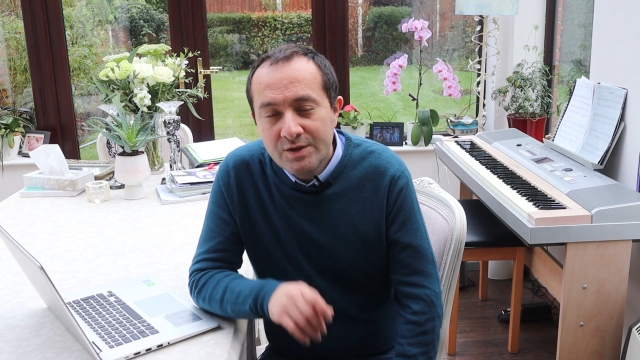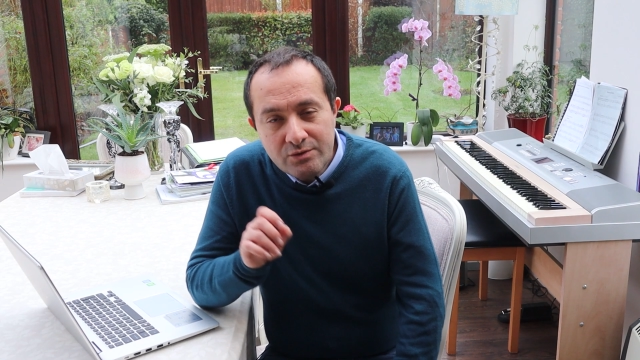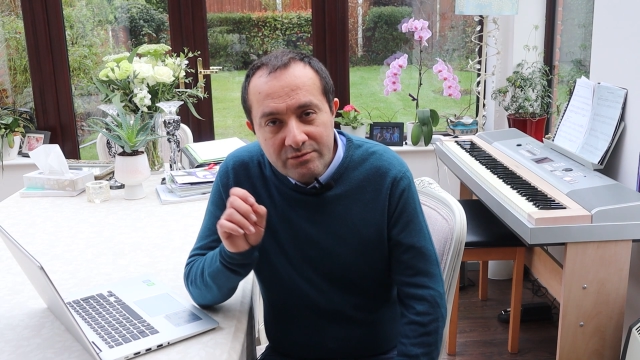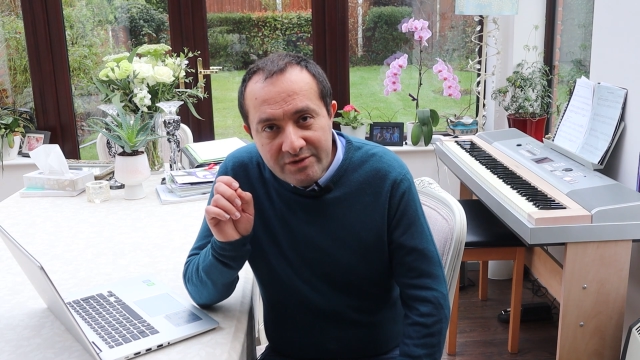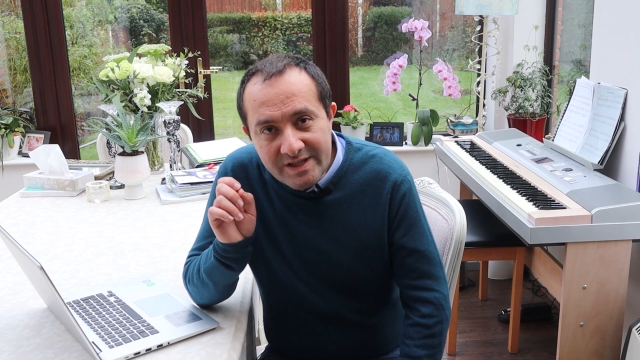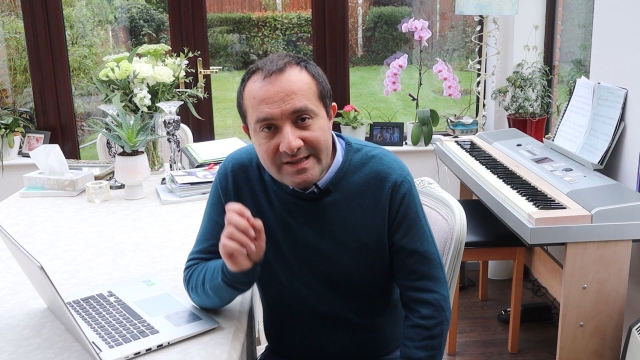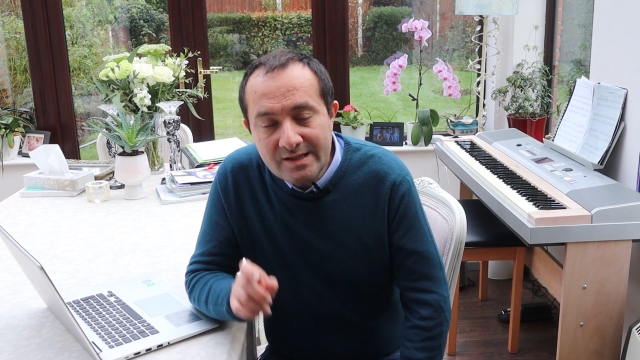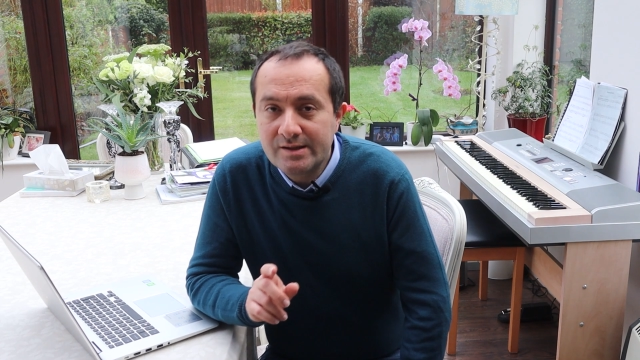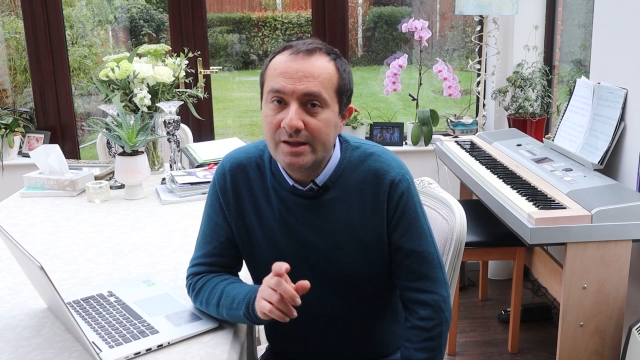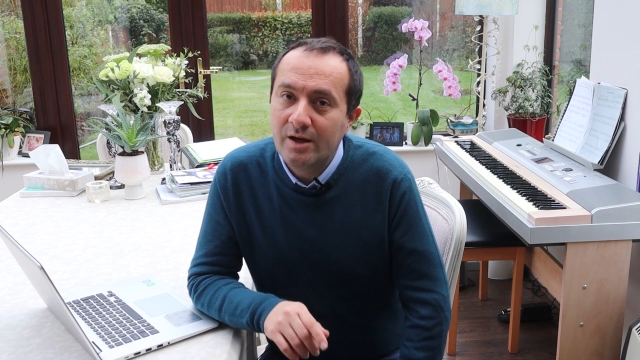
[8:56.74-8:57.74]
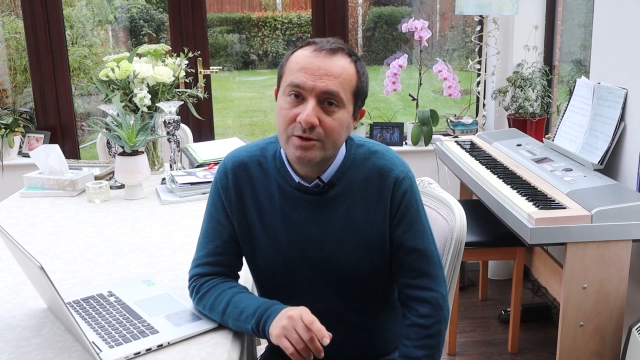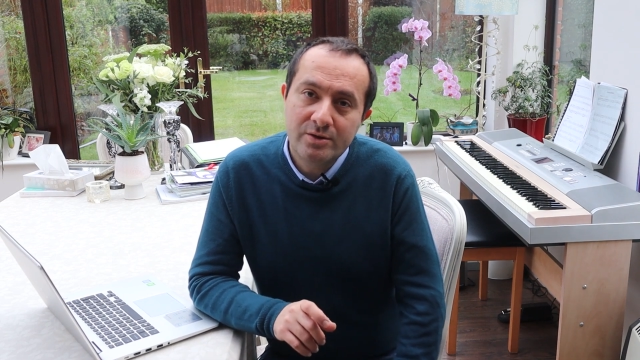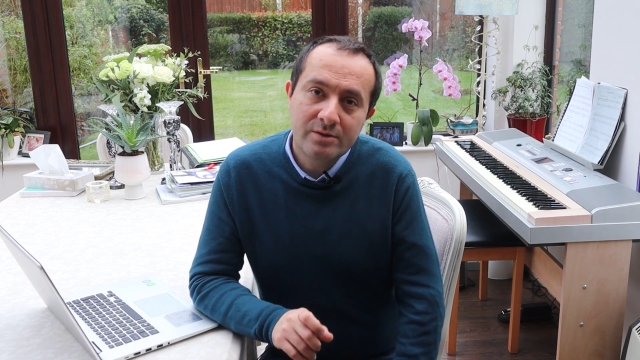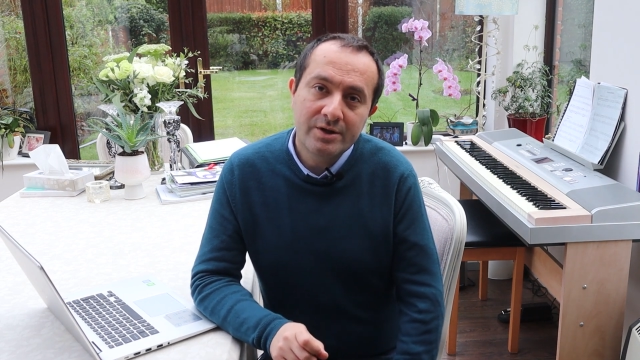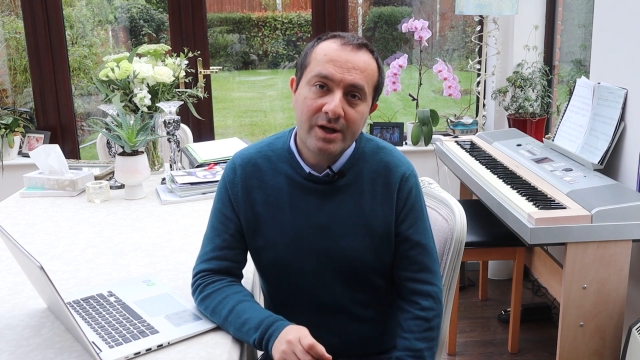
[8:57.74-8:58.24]
So recently I
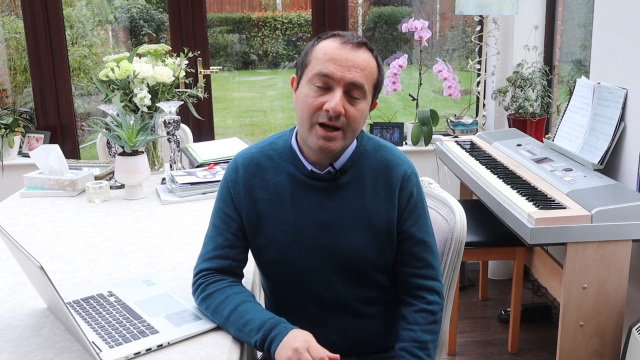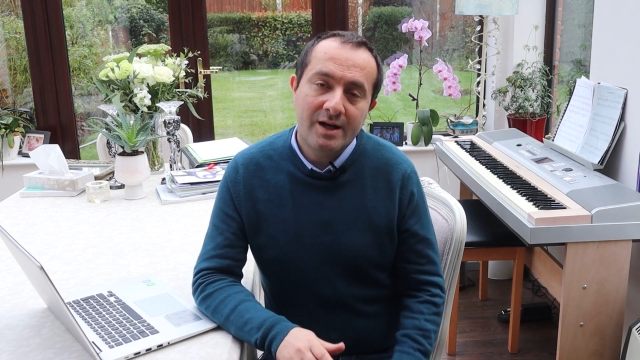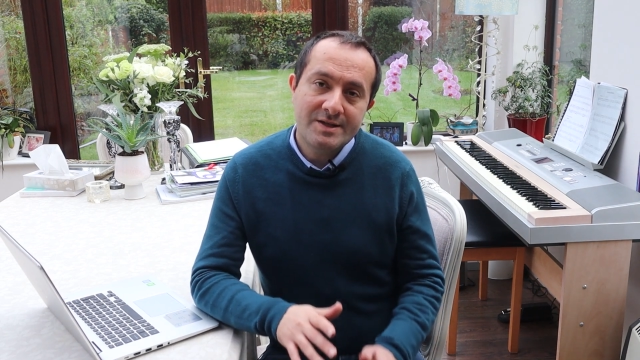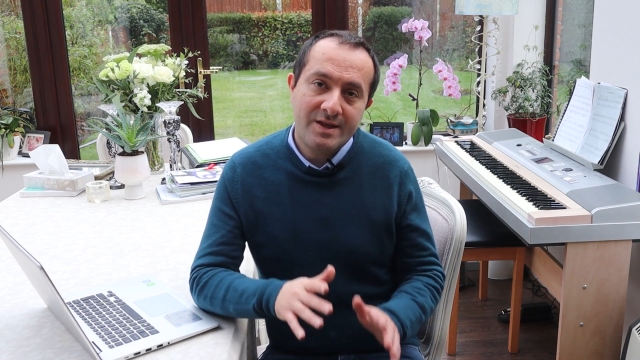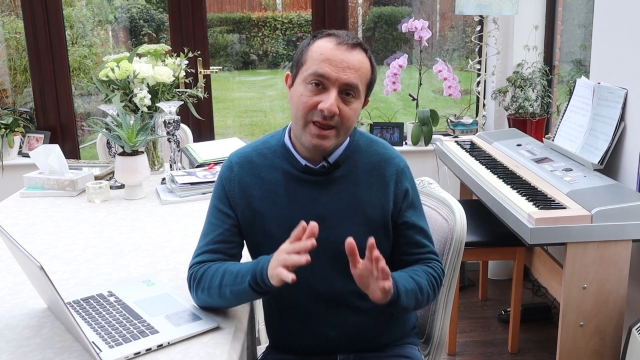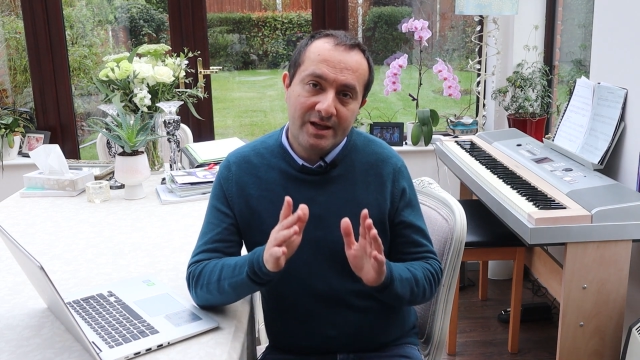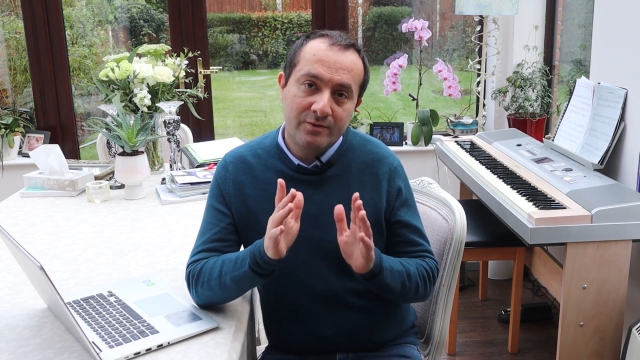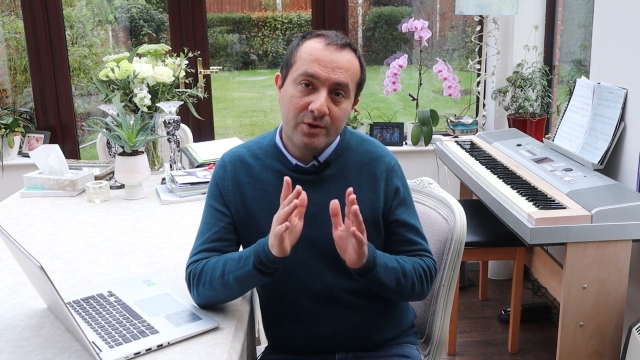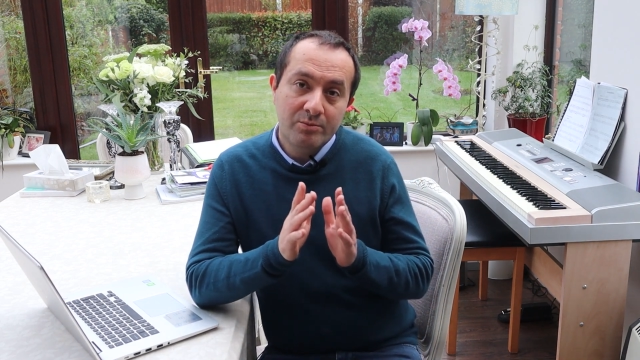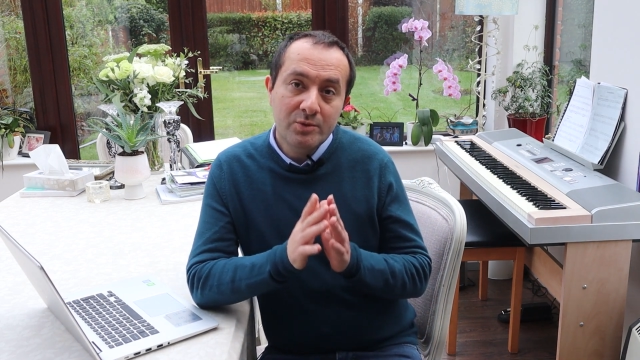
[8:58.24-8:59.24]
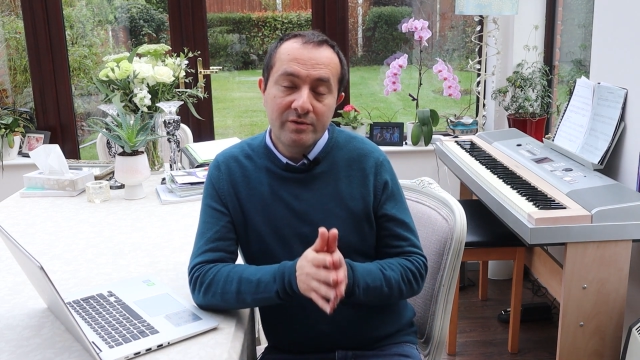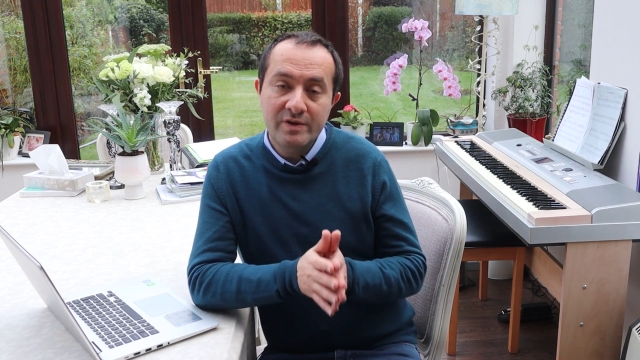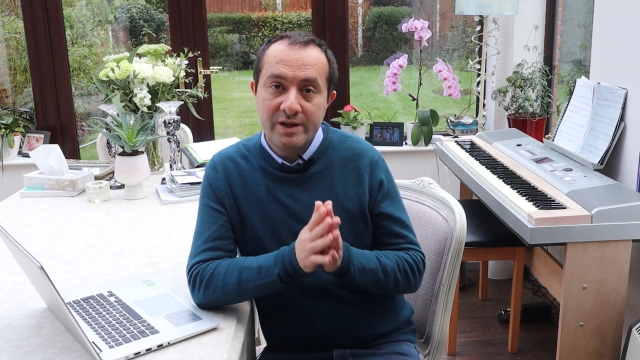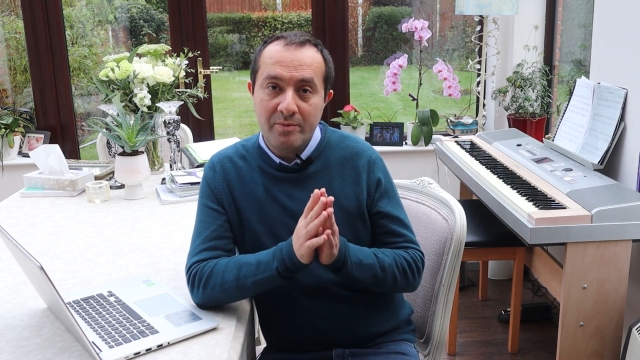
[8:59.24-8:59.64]
told you guys that we are moving